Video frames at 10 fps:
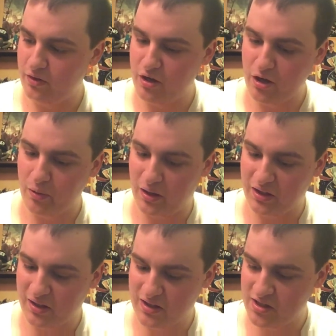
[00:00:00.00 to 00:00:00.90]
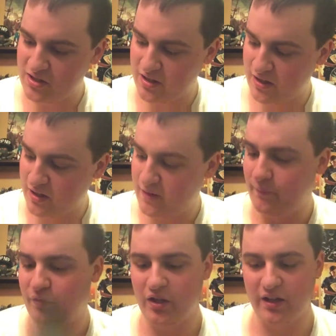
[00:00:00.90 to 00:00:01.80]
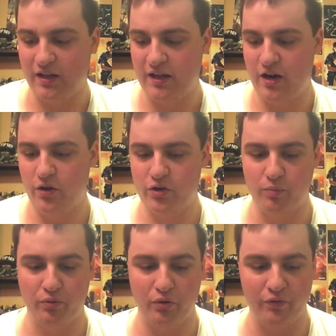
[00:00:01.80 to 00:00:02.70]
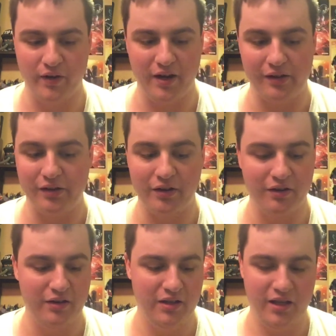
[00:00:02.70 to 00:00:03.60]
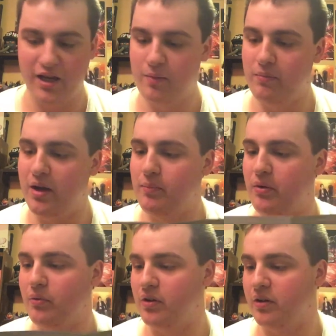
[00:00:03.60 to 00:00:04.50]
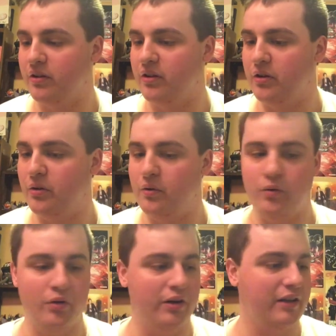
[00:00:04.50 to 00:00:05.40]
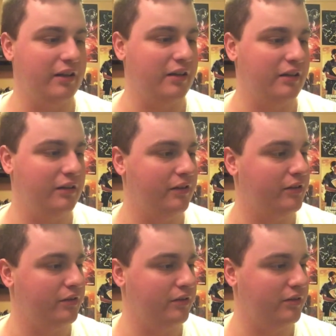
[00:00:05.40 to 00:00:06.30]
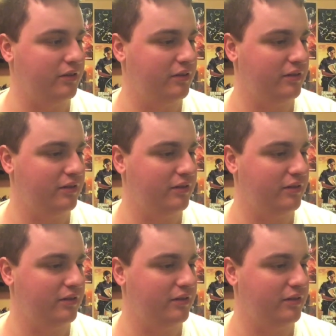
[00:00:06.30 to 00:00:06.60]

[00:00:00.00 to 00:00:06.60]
No, I think this is like a character profiler. I might be wrong though. Or like a little...